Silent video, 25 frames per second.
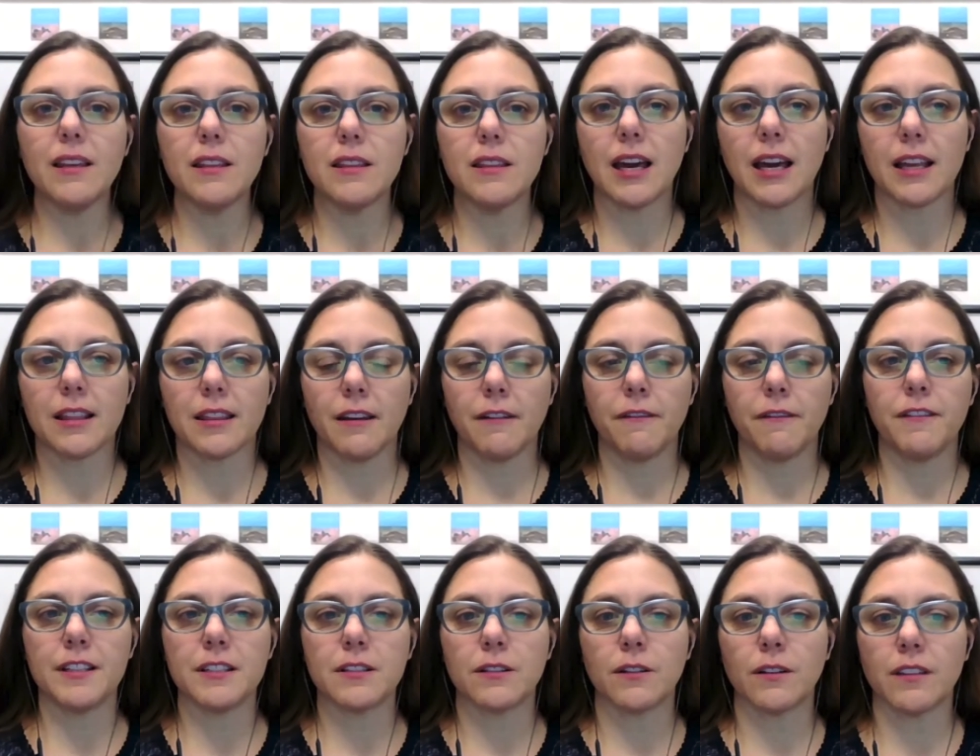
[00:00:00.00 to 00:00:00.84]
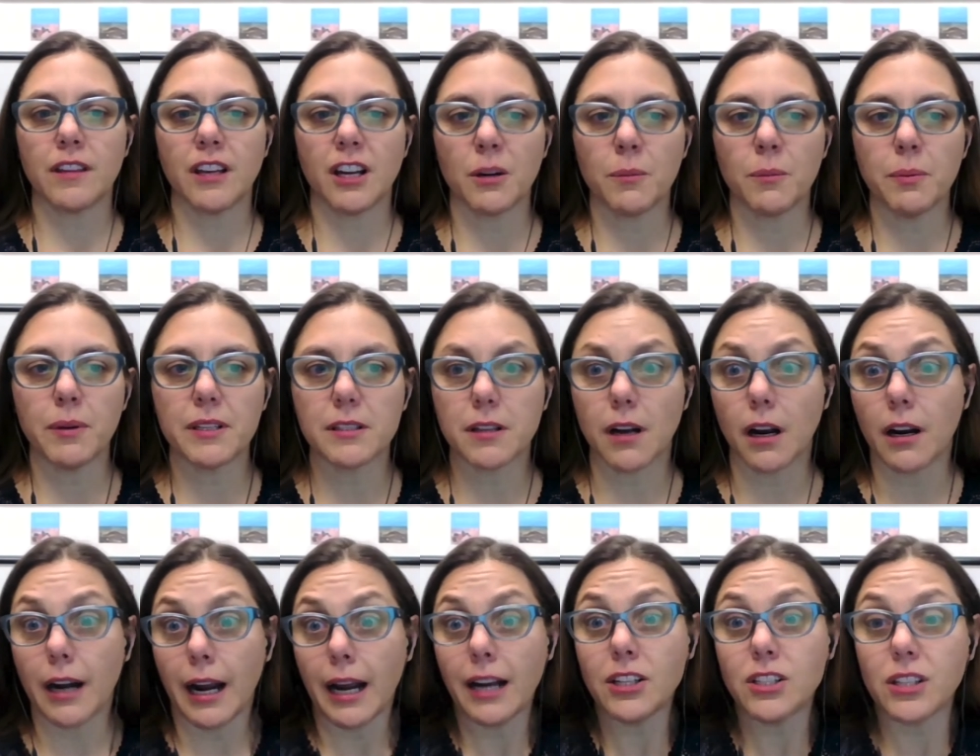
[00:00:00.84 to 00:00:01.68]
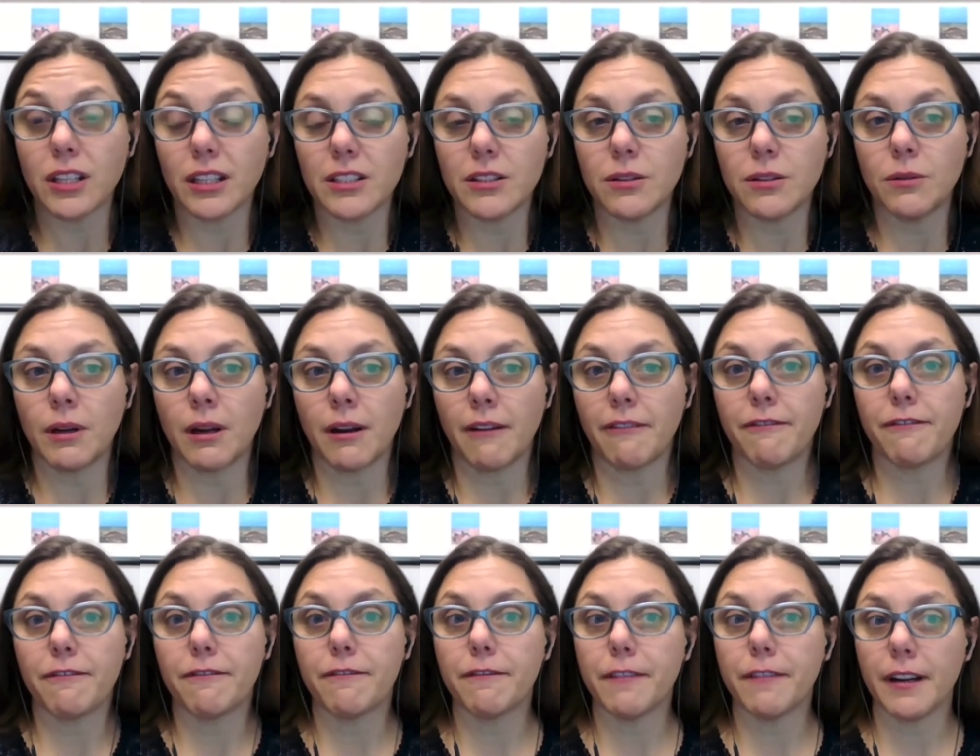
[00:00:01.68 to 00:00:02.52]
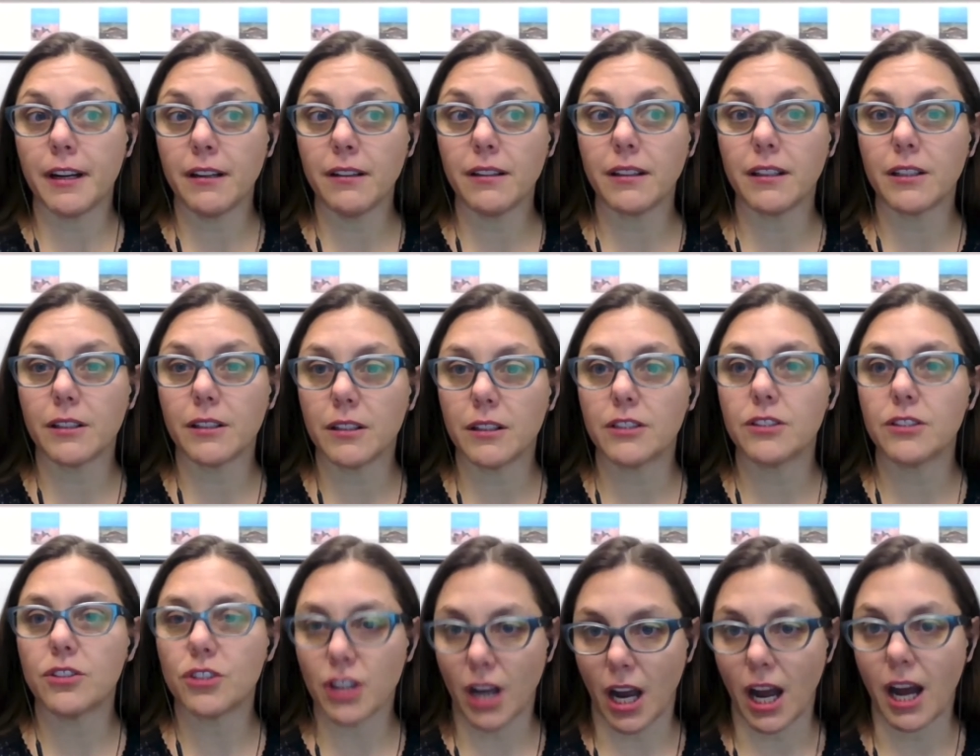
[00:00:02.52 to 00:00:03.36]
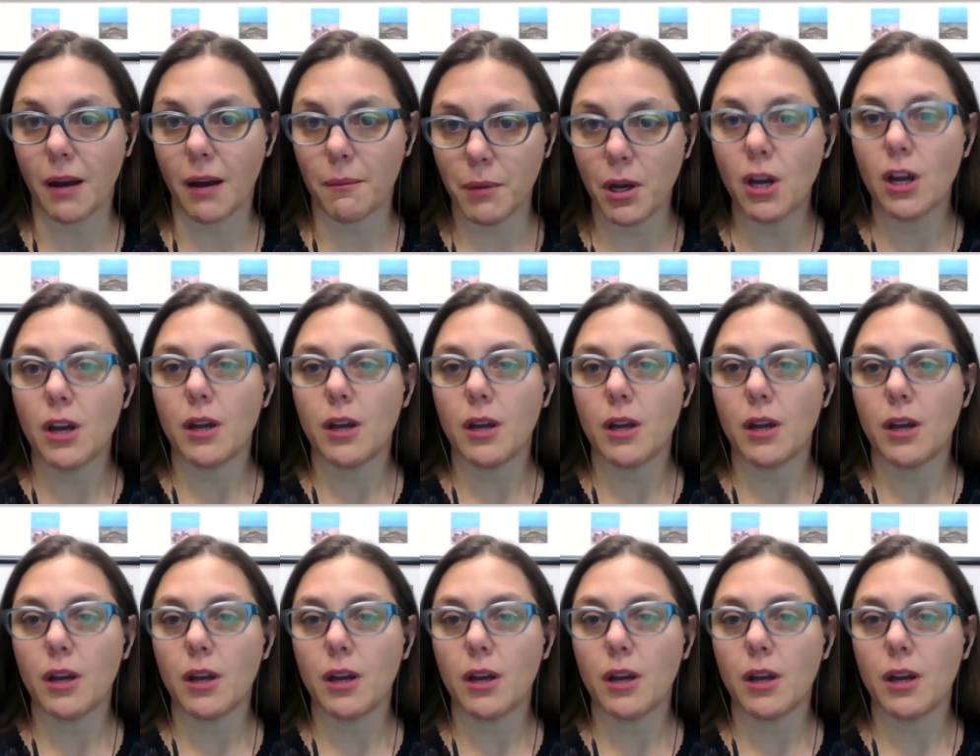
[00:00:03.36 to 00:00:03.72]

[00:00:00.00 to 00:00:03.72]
that the physical therapists are actually doing a fairly good job.